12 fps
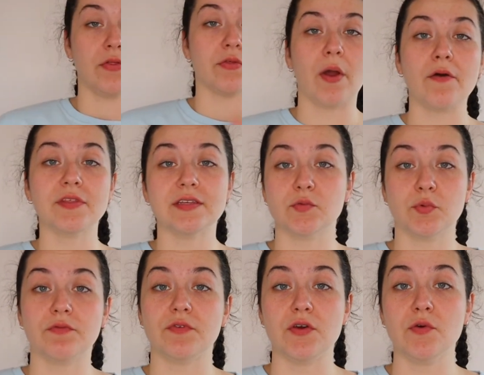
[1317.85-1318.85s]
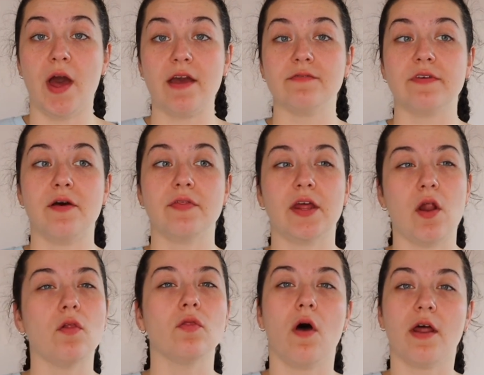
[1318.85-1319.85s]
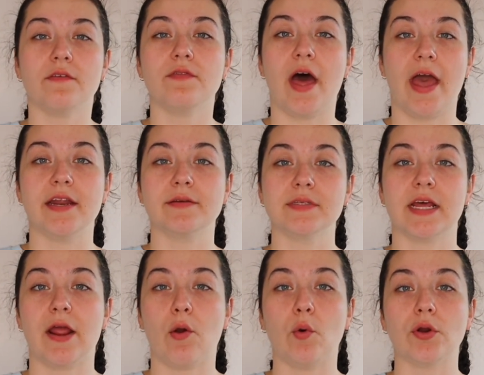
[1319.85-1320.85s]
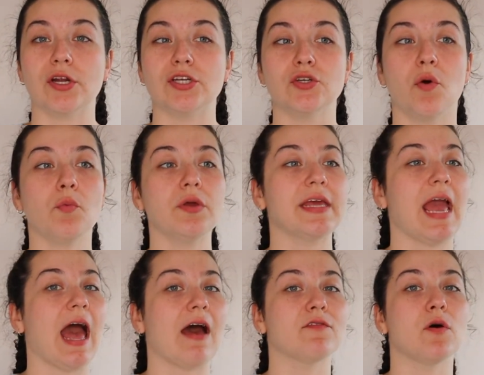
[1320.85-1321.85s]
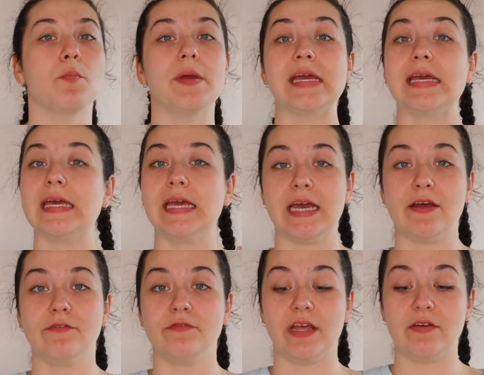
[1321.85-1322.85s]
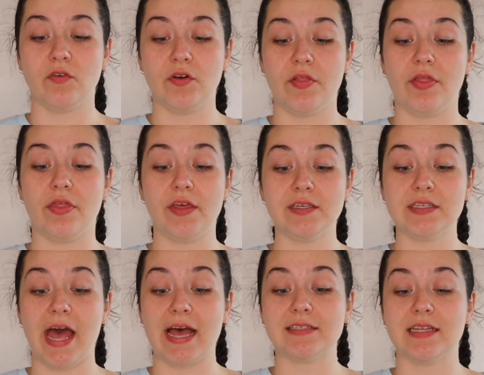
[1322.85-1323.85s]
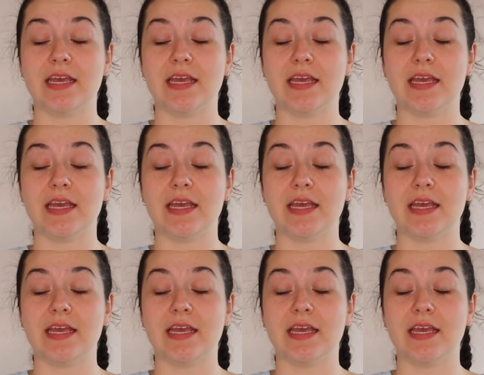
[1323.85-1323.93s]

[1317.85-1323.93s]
Throughout this review, I found that a lot of the items that I ordered don't really have a big kick of flavor. This has the